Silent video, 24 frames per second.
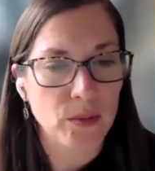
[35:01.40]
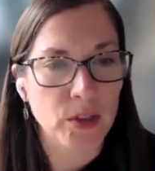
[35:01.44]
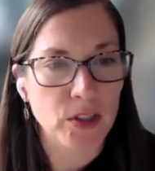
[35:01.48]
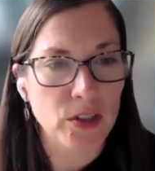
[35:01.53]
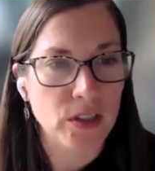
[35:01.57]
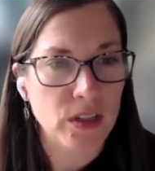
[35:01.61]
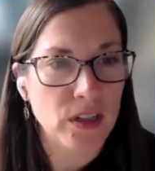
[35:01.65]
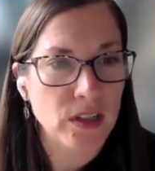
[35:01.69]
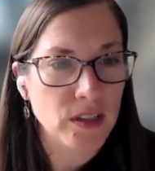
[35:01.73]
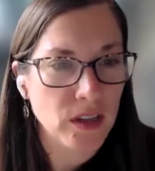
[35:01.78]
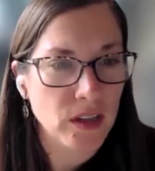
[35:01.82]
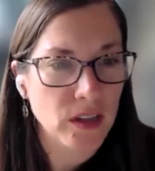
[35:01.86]
much
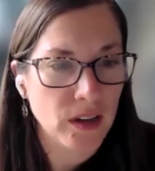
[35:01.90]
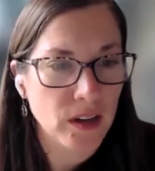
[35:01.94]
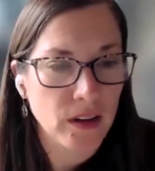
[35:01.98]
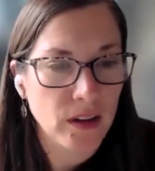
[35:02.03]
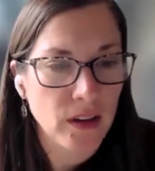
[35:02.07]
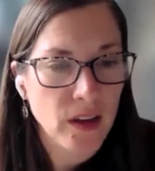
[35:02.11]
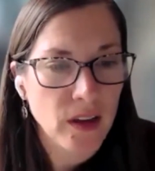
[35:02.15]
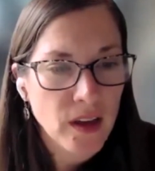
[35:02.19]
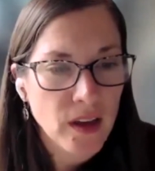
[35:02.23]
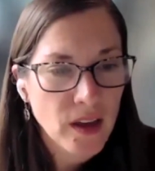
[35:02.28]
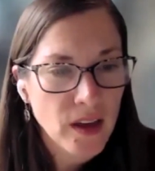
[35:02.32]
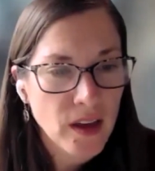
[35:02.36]
detail
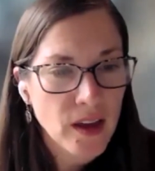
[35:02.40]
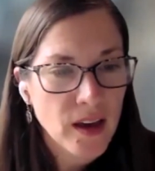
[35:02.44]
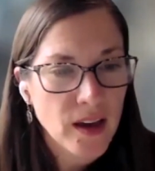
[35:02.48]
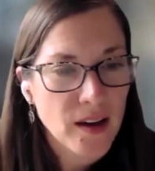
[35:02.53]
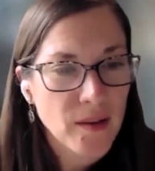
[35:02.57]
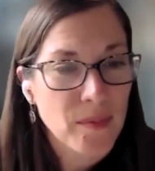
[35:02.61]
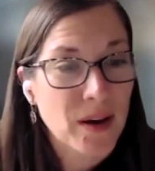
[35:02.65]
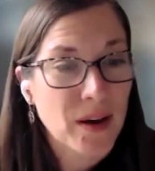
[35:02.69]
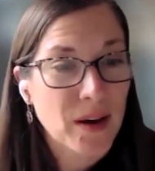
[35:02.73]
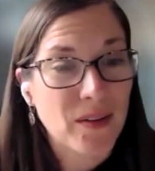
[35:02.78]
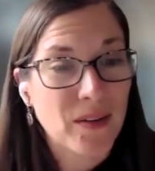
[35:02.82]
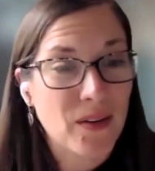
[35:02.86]

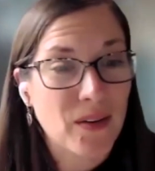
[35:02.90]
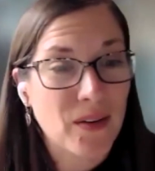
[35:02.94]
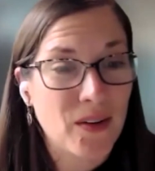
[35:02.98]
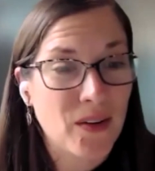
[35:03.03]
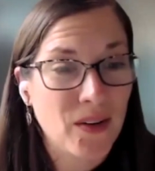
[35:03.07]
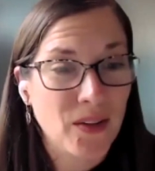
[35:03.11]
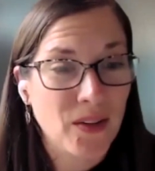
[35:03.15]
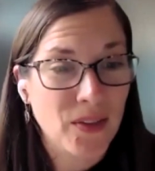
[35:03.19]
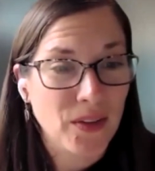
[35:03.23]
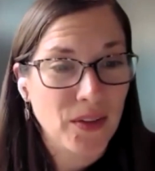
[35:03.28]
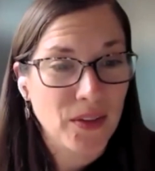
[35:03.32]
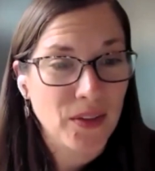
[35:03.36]
about
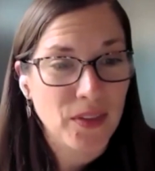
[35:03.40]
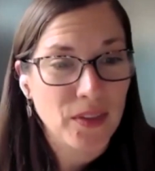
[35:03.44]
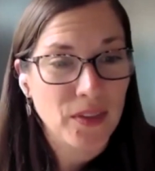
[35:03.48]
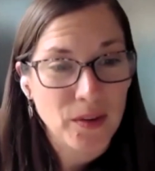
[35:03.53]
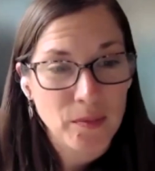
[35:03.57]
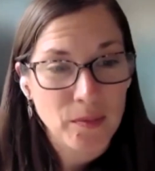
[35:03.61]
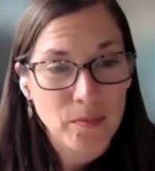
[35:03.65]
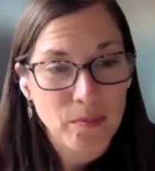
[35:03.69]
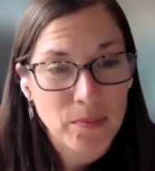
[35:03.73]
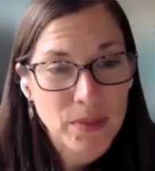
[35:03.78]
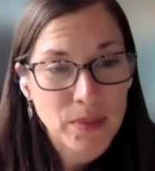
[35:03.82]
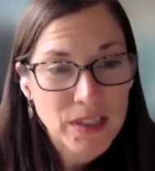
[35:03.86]
all
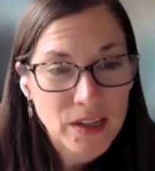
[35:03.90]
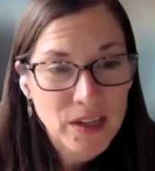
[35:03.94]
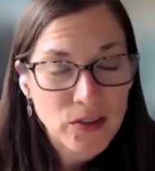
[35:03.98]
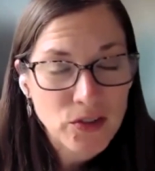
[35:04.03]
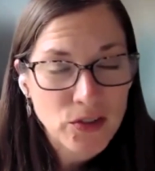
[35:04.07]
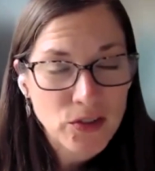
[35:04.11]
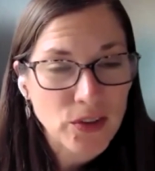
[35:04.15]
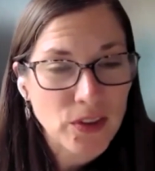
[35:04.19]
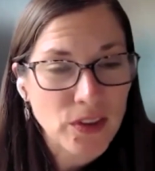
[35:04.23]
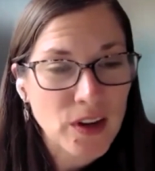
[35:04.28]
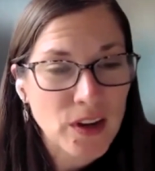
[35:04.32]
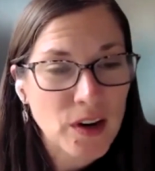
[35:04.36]
the
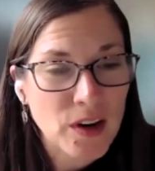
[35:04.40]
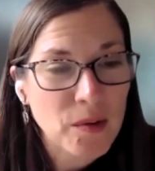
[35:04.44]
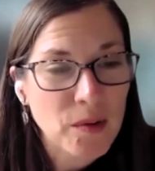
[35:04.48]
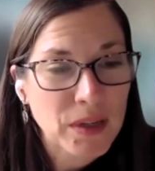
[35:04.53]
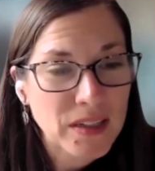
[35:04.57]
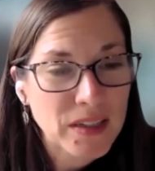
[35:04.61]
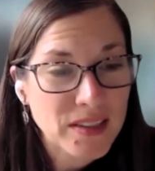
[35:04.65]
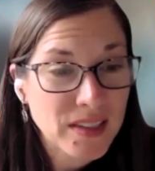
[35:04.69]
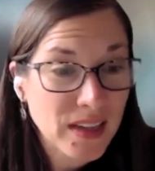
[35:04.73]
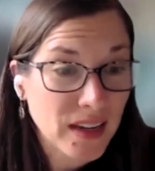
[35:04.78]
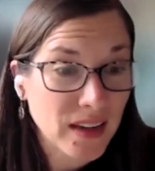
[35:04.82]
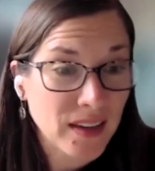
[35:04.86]
potential
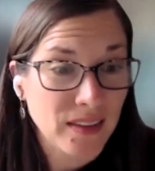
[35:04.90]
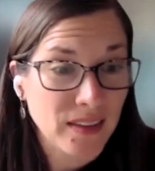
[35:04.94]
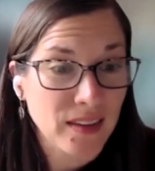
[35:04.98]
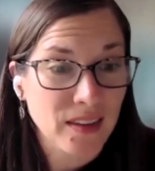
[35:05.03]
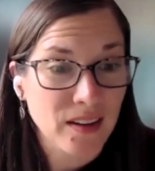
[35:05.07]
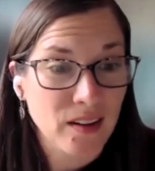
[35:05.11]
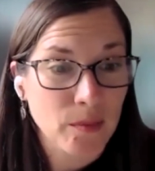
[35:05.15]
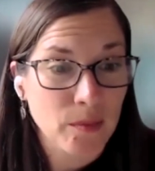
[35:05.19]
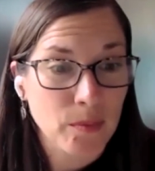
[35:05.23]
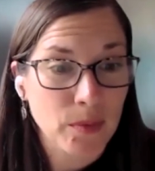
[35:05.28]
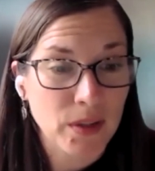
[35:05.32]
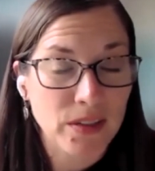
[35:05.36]
therapies and the
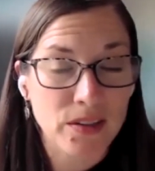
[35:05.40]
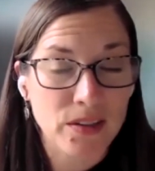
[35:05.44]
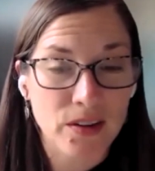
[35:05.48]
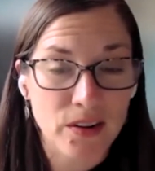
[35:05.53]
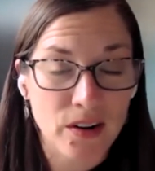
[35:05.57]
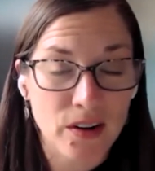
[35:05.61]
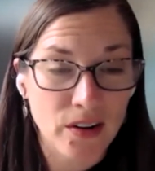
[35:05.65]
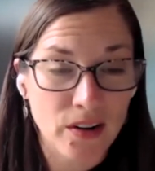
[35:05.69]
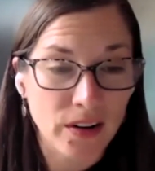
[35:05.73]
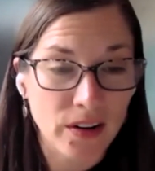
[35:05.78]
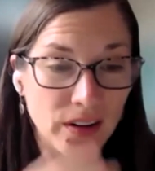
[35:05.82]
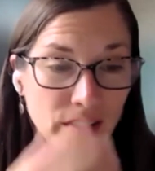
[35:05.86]
therapies that are
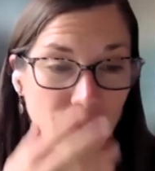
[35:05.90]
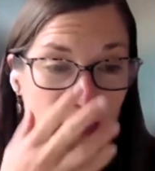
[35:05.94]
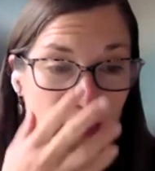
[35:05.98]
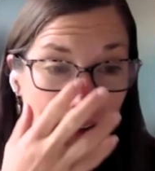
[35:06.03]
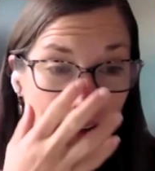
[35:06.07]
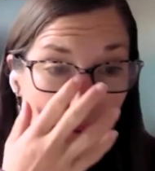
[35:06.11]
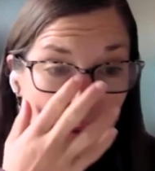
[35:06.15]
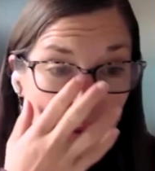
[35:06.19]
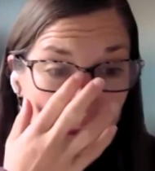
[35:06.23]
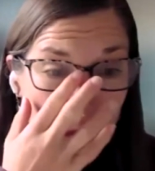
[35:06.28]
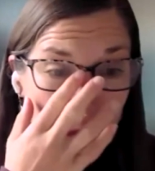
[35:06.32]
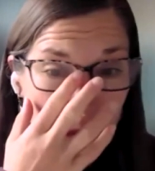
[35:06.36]
already
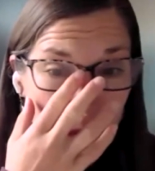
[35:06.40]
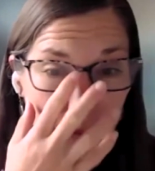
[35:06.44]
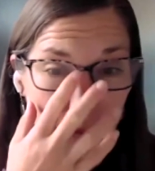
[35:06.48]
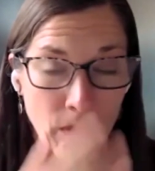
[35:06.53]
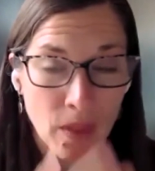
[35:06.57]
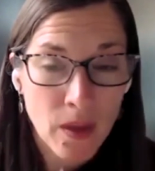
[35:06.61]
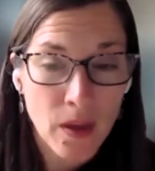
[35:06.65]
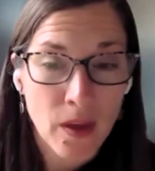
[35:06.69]
available.